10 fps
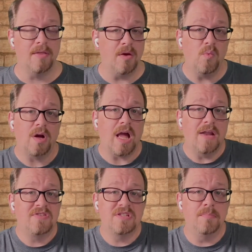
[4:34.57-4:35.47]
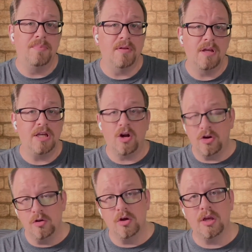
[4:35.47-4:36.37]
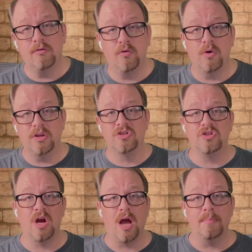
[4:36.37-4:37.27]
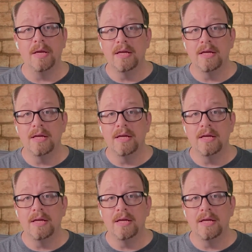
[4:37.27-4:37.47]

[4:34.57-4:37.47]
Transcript: then what kind of stability are you looking for in this job?